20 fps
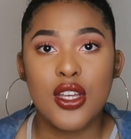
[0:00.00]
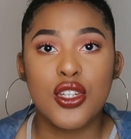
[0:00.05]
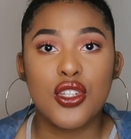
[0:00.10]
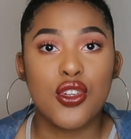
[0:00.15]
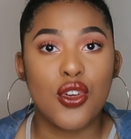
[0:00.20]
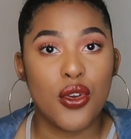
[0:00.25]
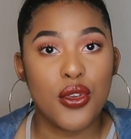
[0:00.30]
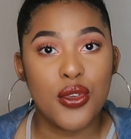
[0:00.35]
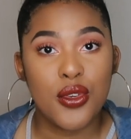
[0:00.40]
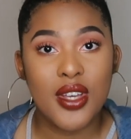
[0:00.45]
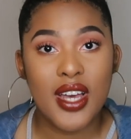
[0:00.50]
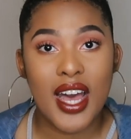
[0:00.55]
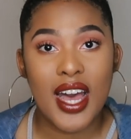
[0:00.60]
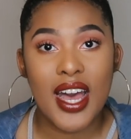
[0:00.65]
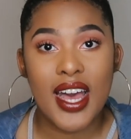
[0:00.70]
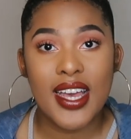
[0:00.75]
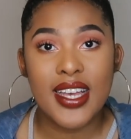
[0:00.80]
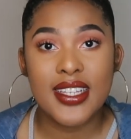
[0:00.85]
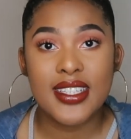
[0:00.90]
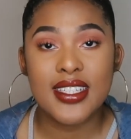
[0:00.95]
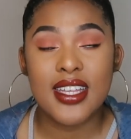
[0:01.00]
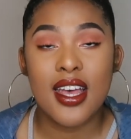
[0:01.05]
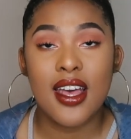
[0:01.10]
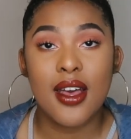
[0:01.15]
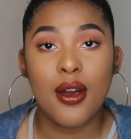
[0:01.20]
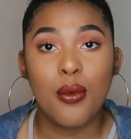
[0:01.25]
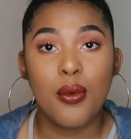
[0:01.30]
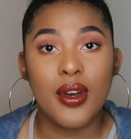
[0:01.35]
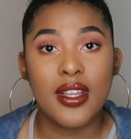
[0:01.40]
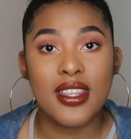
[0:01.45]
show you guys
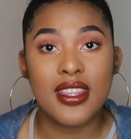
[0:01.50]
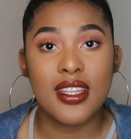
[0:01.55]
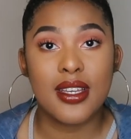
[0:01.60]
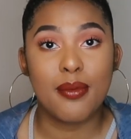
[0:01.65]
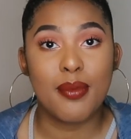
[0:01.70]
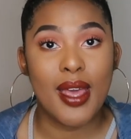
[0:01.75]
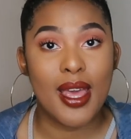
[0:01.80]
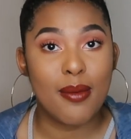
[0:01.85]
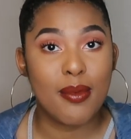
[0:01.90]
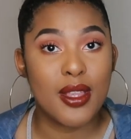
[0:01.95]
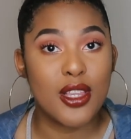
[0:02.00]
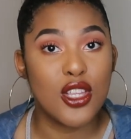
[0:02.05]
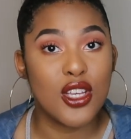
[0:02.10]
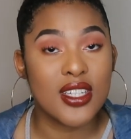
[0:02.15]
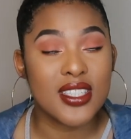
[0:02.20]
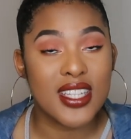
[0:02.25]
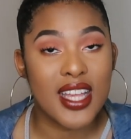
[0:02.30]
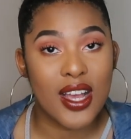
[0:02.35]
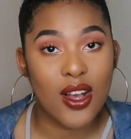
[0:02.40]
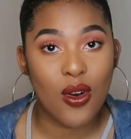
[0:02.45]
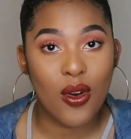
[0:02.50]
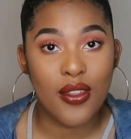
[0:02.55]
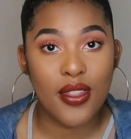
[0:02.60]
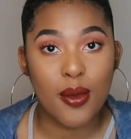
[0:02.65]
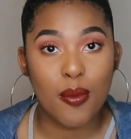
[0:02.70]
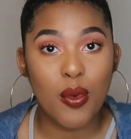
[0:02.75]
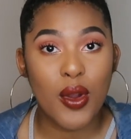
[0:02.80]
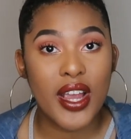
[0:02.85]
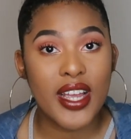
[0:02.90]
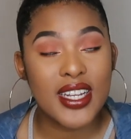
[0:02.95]
what the baby looks like on
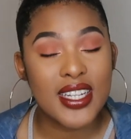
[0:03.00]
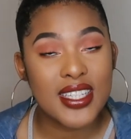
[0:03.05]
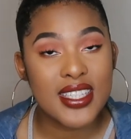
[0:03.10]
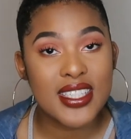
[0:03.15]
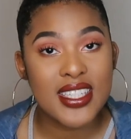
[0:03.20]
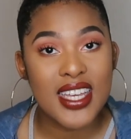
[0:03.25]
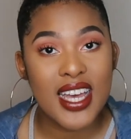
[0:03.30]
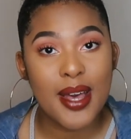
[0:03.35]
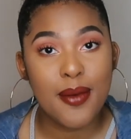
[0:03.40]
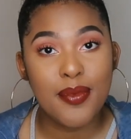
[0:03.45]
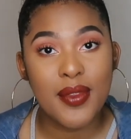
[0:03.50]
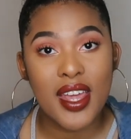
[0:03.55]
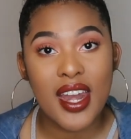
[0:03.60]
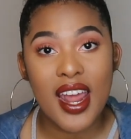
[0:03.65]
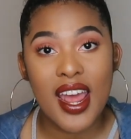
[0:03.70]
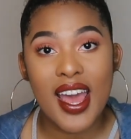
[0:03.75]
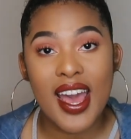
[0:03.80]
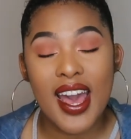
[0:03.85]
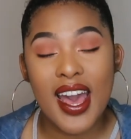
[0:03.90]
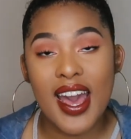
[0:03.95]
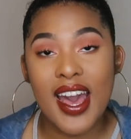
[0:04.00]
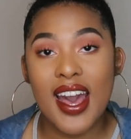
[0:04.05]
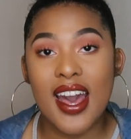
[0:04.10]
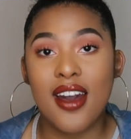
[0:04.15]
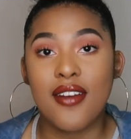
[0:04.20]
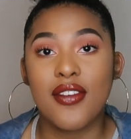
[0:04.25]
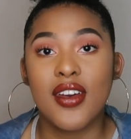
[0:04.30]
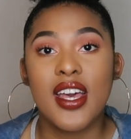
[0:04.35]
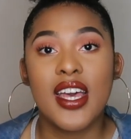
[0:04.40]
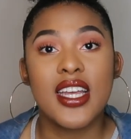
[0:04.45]
the pregnancy app that I
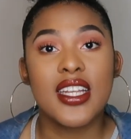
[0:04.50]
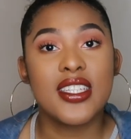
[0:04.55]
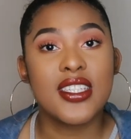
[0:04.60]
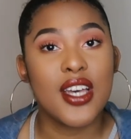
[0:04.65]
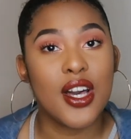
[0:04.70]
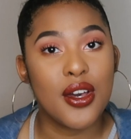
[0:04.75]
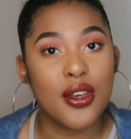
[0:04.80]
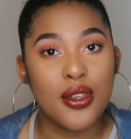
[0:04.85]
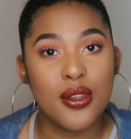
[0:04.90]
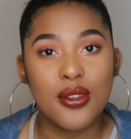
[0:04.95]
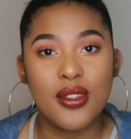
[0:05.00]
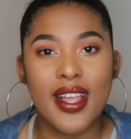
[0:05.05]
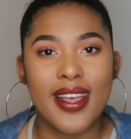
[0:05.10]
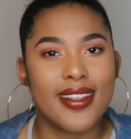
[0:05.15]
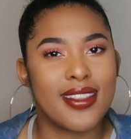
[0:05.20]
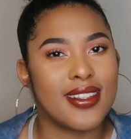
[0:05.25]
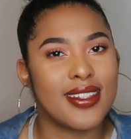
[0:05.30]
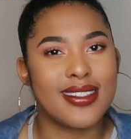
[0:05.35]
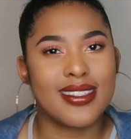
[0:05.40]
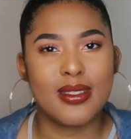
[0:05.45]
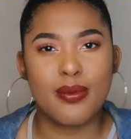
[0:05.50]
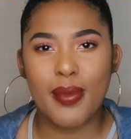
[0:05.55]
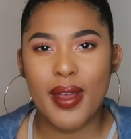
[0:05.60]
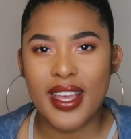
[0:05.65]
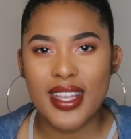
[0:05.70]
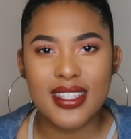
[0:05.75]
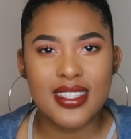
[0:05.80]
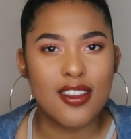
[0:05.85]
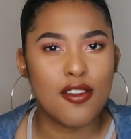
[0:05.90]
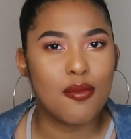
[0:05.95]
have, tell you like the
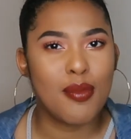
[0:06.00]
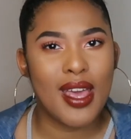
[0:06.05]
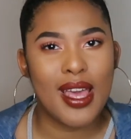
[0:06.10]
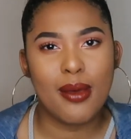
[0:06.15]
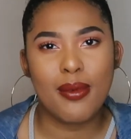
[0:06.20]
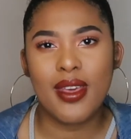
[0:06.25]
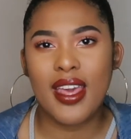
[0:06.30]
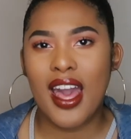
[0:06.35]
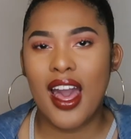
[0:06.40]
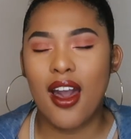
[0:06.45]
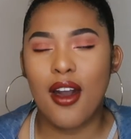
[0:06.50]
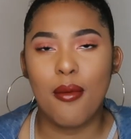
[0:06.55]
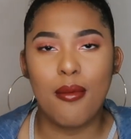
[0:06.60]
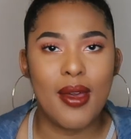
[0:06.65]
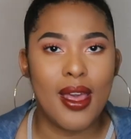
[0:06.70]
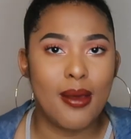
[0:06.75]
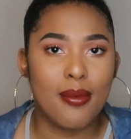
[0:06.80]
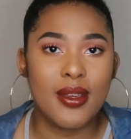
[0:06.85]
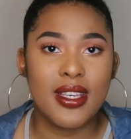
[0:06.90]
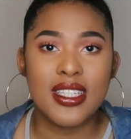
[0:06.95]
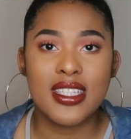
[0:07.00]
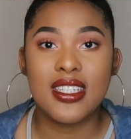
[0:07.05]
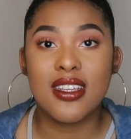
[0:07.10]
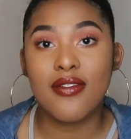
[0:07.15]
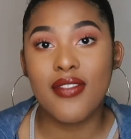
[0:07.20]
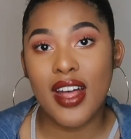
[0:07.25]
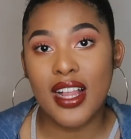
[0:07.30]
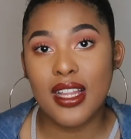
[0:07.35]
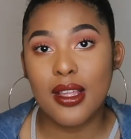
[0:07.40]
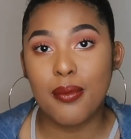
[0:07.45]
specs of baby, how baby is
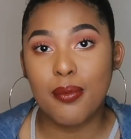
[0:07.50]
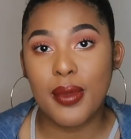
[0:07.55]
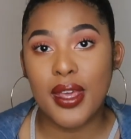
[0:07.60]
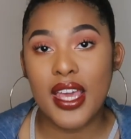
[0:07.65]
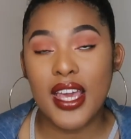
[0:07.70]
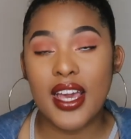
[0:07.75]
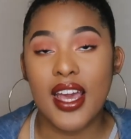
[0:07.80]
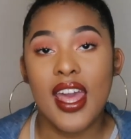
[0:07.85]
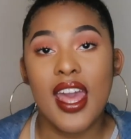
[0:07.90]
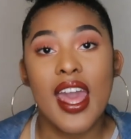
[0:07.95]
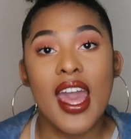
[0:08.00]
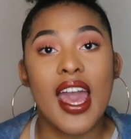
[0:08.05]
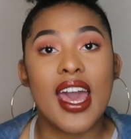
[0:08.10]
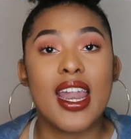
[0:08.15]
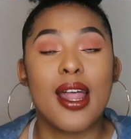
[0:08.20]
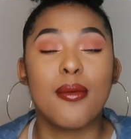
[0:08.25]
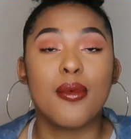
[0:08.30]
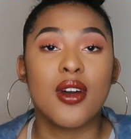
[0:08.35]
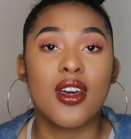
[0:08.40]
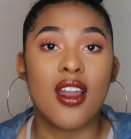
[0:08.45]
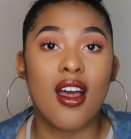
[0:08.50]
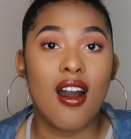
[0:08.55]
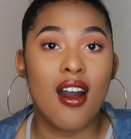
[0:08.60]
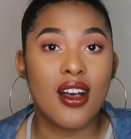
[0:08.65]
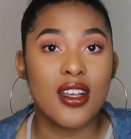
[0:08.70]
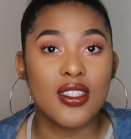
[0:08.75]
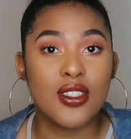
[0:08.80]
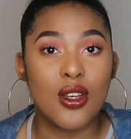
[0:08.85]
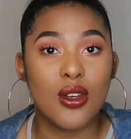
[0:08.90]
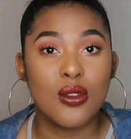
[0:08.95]
developing, and I'm gonna
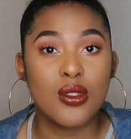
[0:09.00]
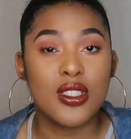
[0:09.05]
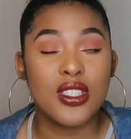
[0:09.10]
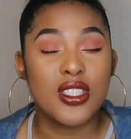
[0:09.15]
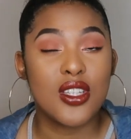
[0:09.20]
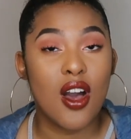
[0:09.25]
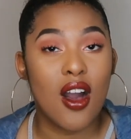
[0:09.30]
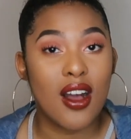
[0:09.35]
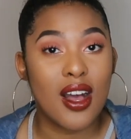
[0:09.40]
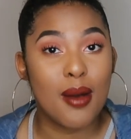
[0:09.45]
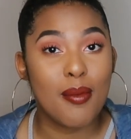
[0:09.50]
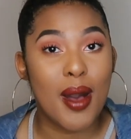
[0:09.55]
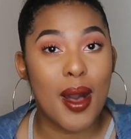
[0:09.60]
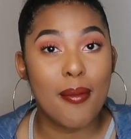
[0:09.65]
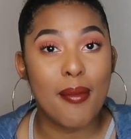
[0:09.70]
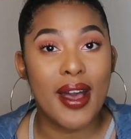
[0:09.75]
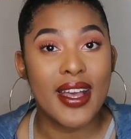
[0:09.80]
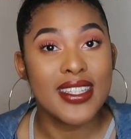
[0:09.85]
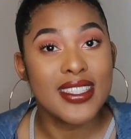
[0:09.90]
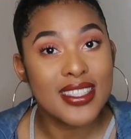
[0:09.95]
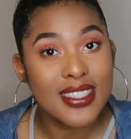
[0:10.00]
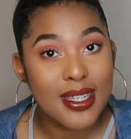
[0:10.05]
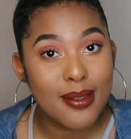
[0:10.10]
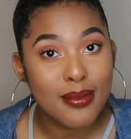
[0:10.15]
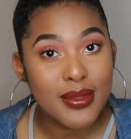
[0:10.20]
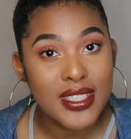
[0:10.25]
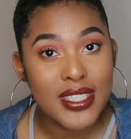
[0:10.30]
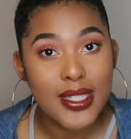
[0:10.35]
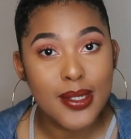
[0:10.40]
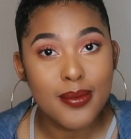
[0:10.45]
also talk about my
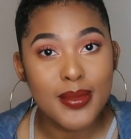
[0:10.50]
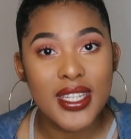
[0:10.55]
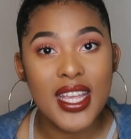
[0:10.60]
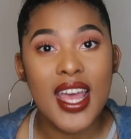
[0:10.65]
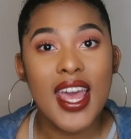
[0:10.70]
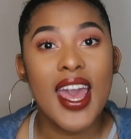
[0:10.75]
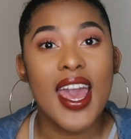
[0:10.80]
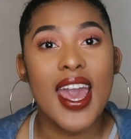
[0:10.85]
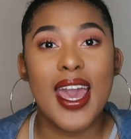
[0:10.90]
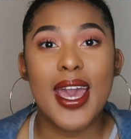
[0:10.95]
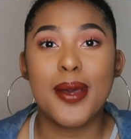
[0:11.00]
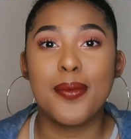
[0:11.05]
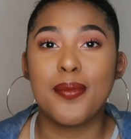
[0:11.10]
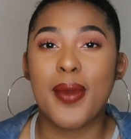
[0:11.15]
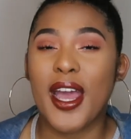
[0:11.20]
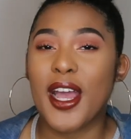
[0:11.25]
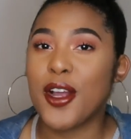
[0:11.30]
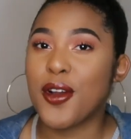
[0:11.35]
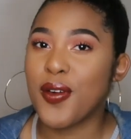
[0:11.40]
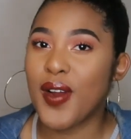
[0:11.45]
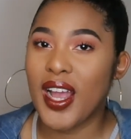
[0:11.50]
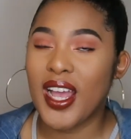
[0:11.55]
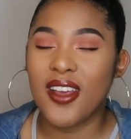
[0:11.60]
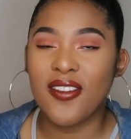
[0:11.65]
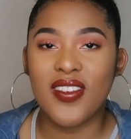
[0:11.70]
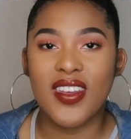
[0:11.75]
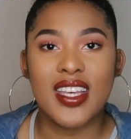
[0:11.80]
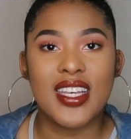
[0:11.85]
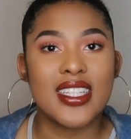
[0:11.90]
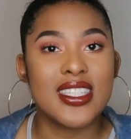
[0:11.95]
symptoms and my
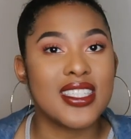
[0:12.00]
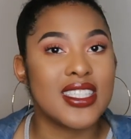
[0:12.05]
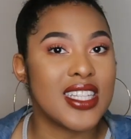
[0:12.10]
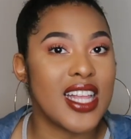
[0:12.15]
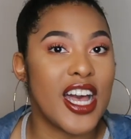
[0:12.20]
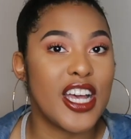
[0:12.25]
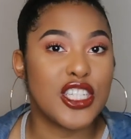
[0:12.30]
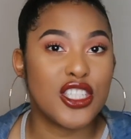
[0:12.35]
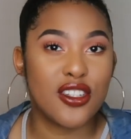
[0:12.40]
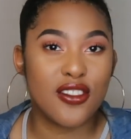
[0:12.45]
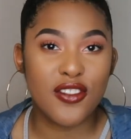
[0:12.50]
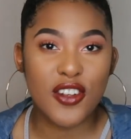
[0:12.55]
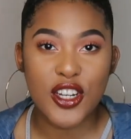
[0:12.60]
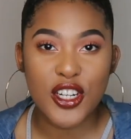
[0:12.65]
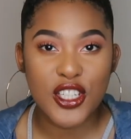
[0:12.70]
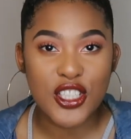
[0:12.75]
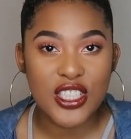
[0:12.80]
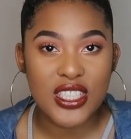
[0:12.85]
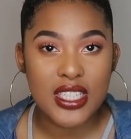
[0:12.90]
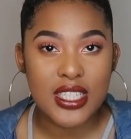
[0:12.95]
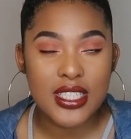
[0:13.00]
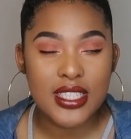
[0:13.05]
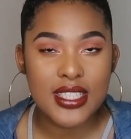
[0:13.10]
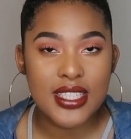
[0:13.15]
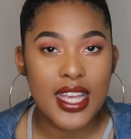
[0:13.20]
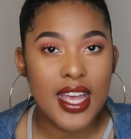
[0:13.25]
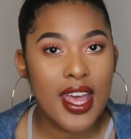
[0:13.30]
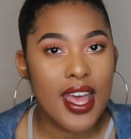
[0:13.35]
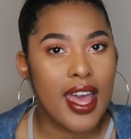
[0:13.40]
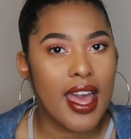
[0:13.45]
cravings slash aversions.